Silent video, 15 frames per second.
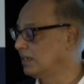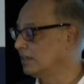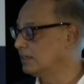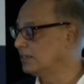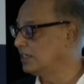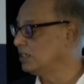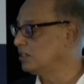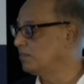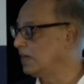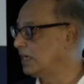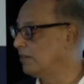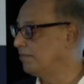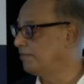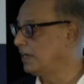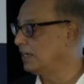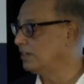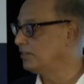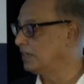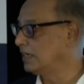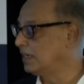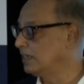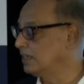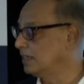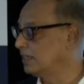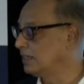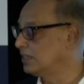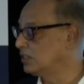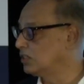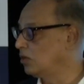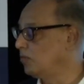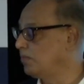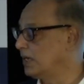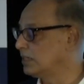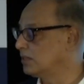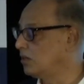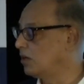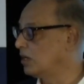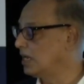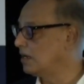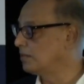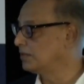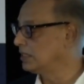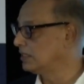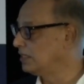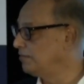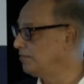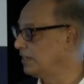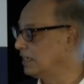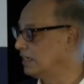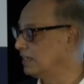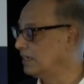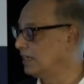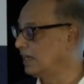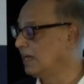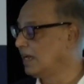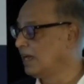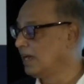since manufacturing, the slope has gone up significantly.